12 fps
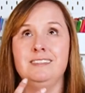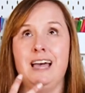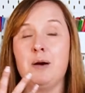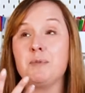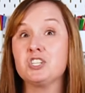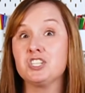
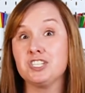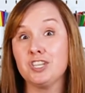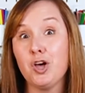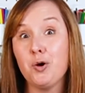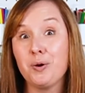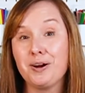how much
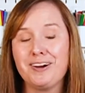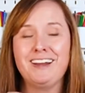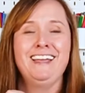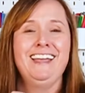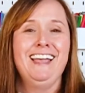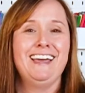
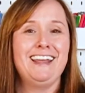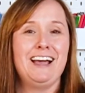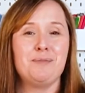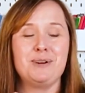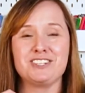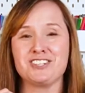slower and
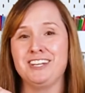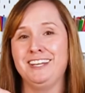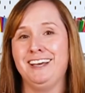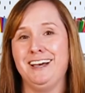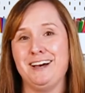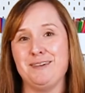how much
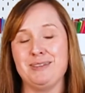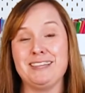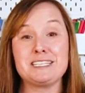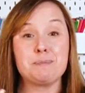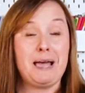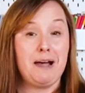
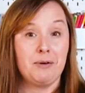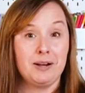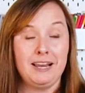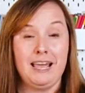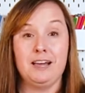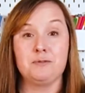less power
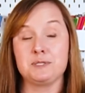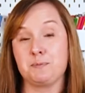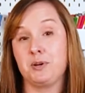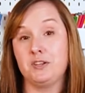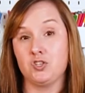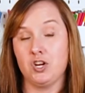it had was
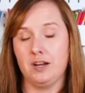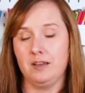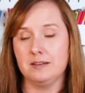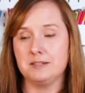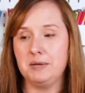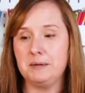pretty
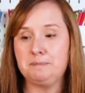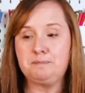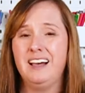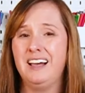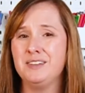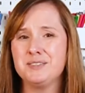shocking to me.
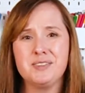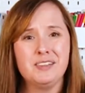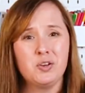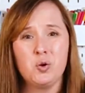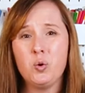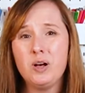I also
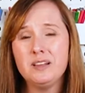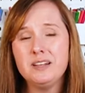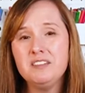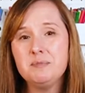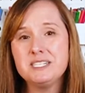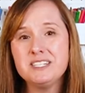think the
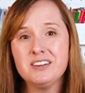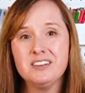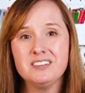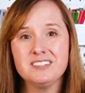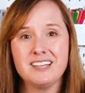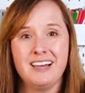quality of
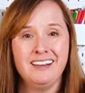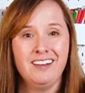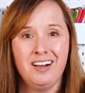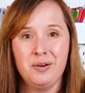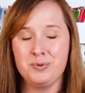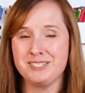materials I
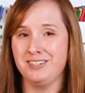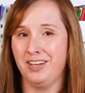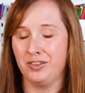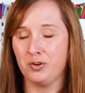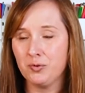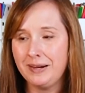got was
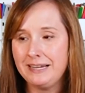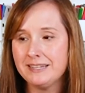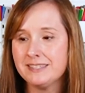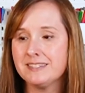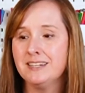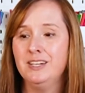not the
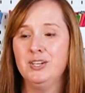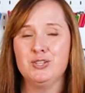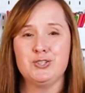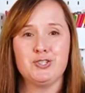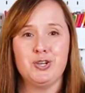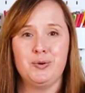greatest,
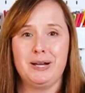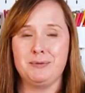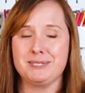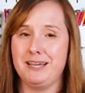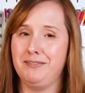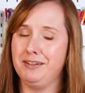so I
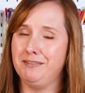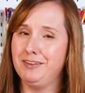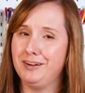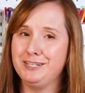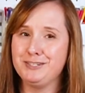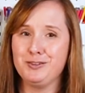was having a
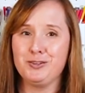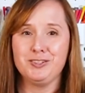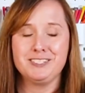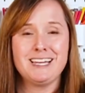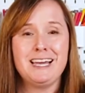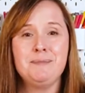very
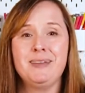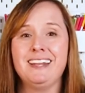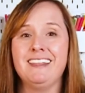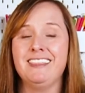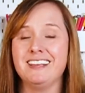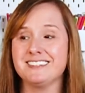difficult time
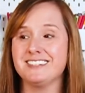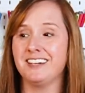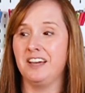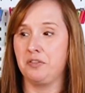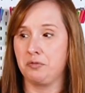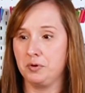getting things to
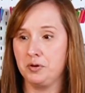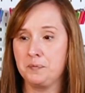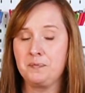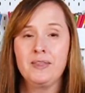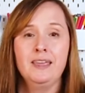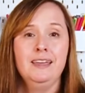cut through.